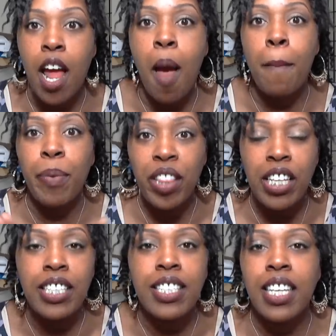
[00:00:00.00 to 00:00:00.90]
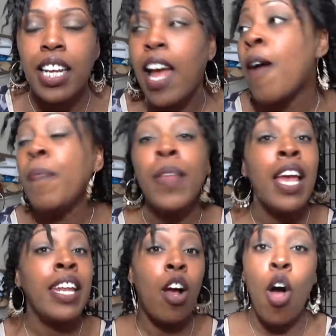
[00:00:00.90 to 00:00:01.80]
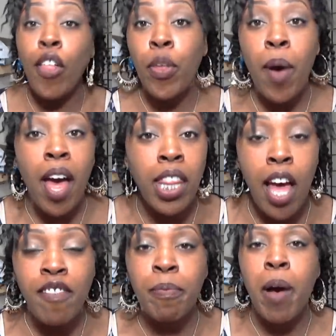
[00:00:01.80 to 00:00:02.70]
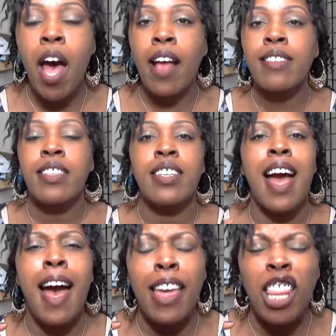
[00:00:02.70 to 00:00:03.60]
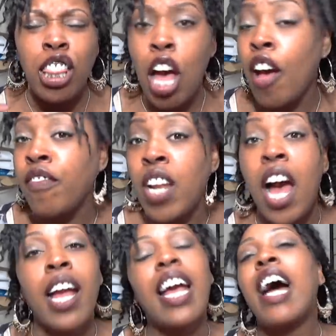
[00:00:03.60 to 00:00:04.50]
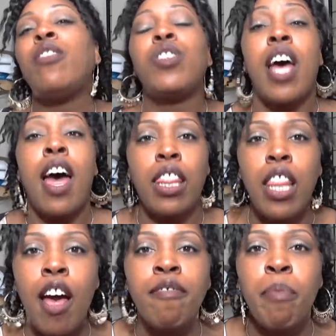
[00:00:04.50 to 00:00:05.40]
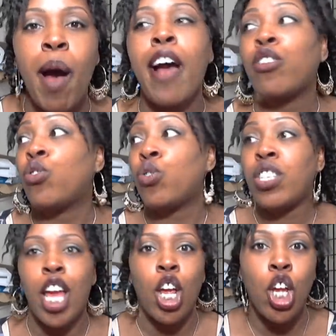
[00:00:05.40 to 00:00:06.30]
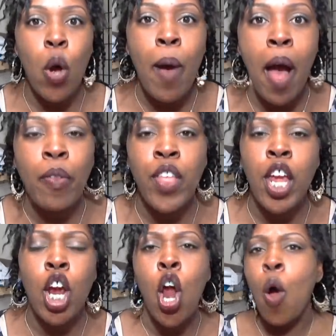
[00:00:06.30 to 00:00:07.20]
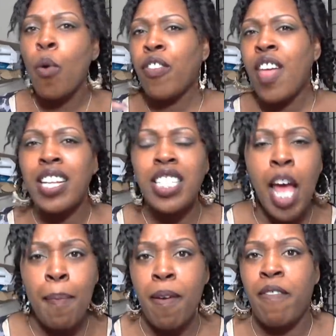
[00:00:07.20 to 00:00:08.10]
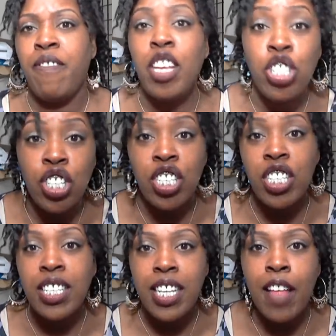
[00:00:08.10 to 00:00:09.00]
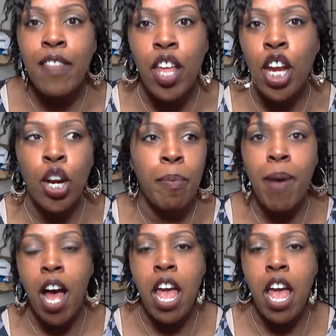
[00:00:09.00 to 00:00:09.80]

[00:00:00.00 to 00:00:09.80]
up, please get up. Now, although I love boxing, I love knockouts, I love boxers that go out there with that type of viciousness in their,